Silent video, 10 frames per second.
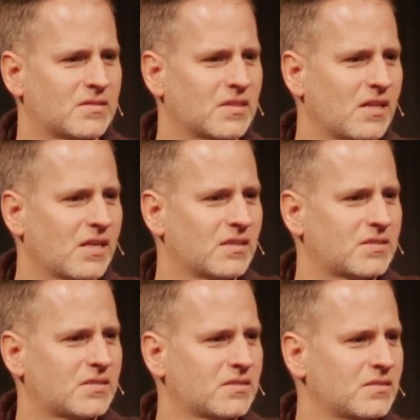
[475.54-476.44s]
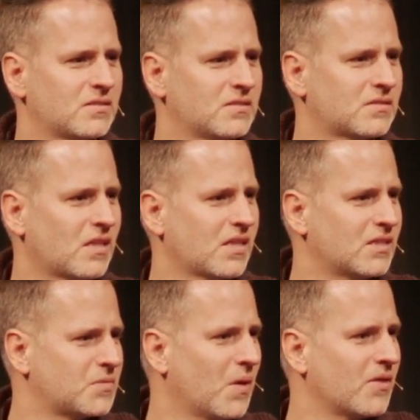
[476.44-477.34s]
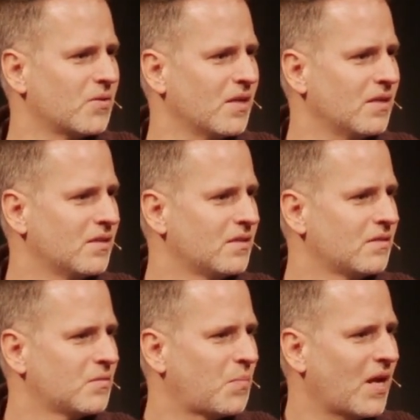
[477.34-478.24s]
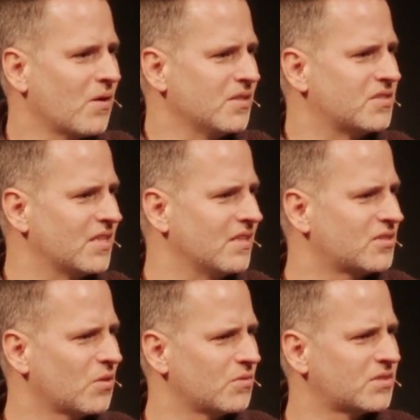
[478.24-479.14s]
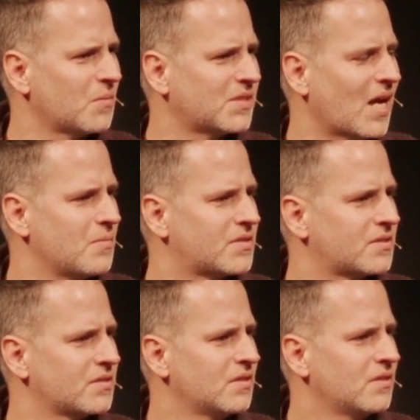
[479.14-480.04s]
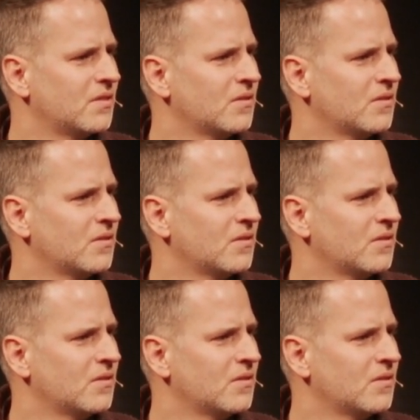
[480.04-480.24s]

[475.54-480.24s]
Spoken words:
and son against mother and parents." And so sometimes